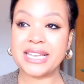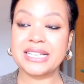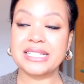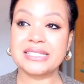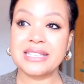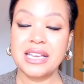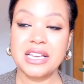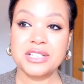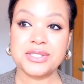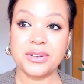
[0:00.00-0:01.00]
And
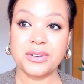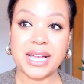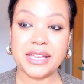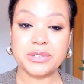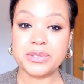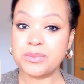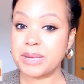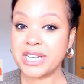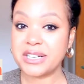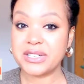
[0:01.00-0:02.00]
so I host
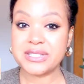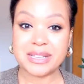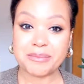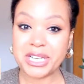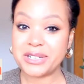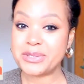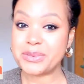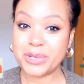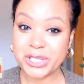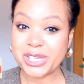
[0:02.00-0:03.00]
webinars,
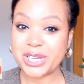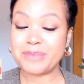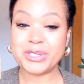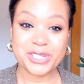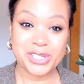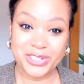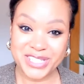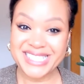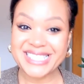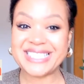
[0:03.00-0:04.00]
seminars, workshops,
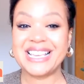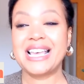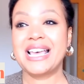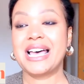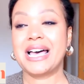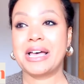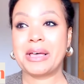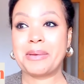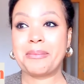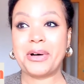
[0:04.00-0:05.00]
retreats,
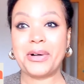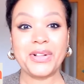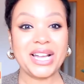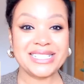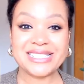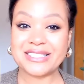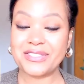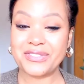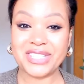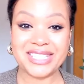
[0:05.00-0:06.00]
all kinds
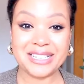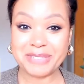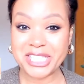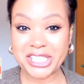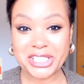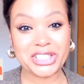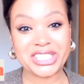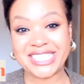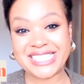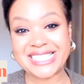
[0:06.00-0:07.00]
of yummy
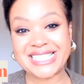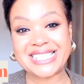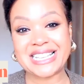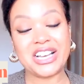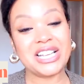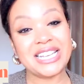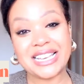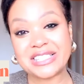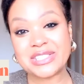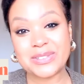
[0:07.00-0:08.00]
goodies,
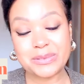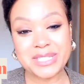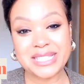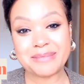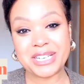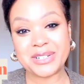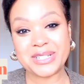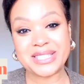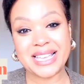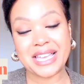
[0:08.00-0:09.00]
online Zoom
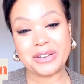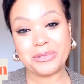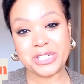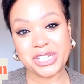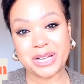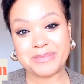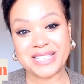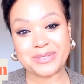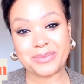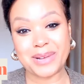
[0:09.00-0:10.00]
seminars and workshops
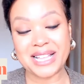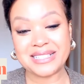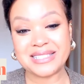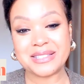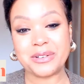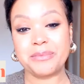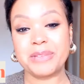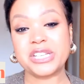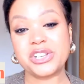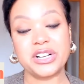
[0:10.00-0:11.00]
as well. So
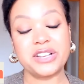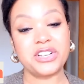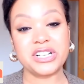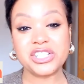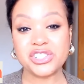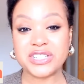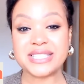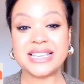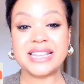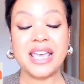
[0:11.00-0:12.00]
make sure if you're
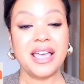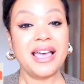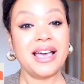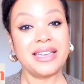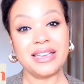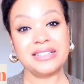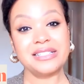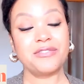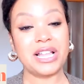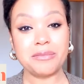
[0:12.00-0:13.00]
interested in
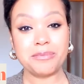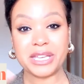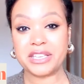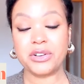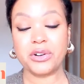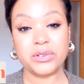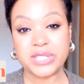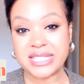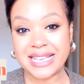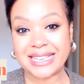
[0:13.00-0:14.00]
developing your
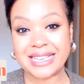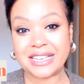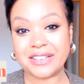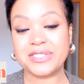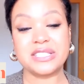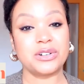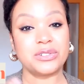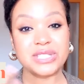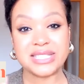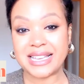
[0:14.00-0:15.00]
own psychic gifts, your
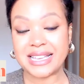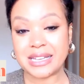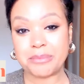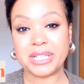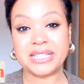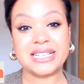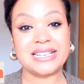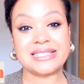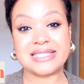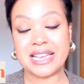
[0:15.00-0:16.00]
own psychic
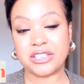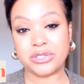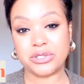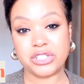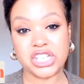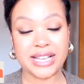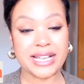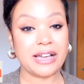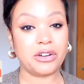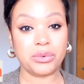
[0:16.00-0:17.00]
abilities, that you
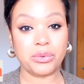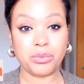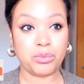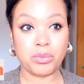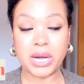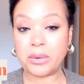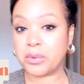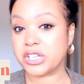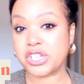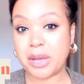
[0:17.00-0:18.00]
check out what
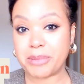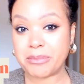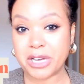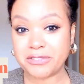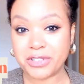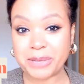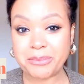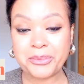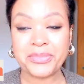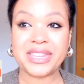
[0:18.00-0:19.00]
workshop I'm offering.
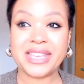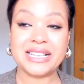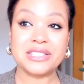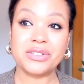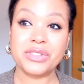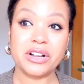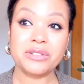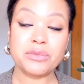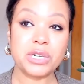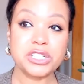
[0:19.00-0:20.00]
And so there
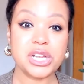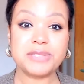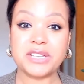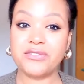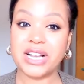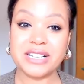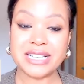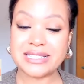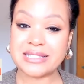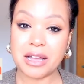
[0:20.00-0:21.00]
are workshops on
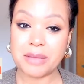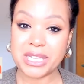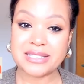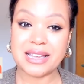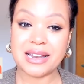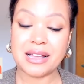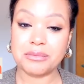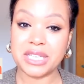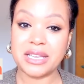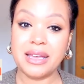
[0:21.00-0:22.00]
various topics that I'll
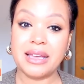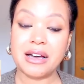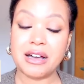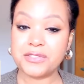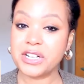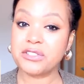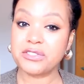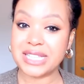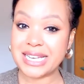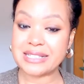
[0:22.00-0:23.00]
be offering
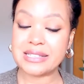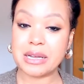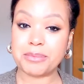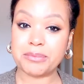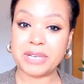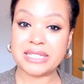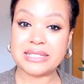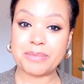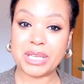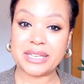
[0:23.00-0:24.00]
over the next couple of
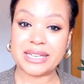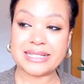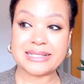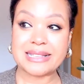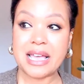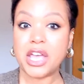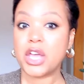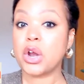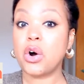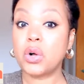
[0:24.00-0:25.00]
months because
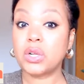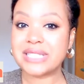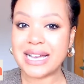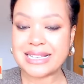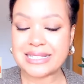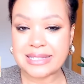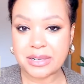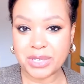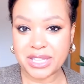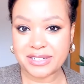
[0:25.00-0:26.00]
it all ties
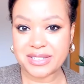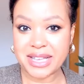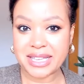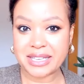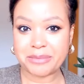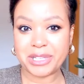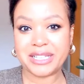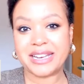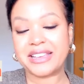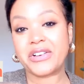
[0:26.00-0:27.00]
in with our psychic
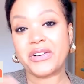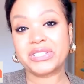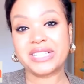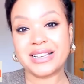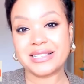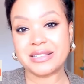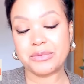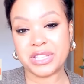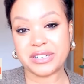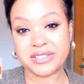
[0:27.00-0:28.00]
ability. It all ties
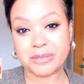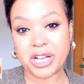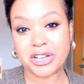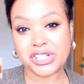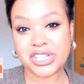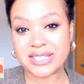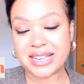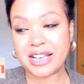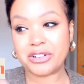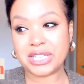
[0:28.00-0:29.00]
in with our subconscious
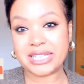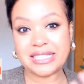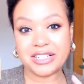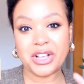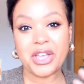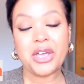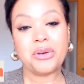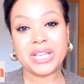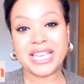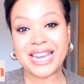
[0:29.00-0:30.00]
and how clear
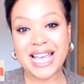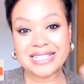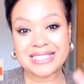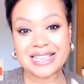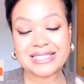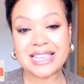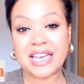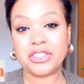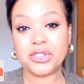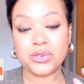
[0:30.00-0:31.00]
we can access
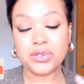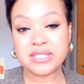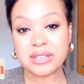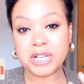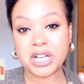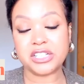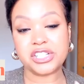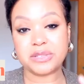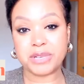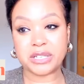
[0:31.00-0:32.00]
that and through the
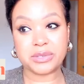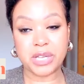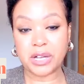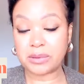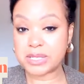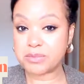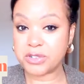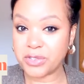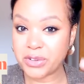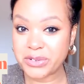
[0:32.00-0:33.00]
subconscious, because we always
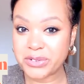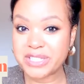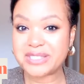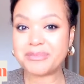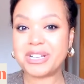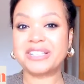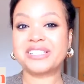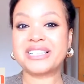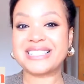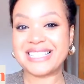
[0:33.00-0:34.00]
move through the
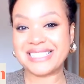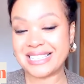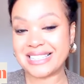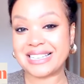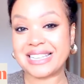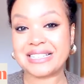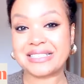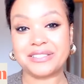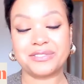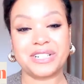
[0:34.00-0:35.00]
subconscious into the
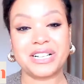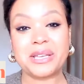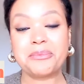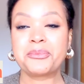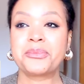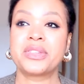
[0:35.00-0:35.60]
collective, right?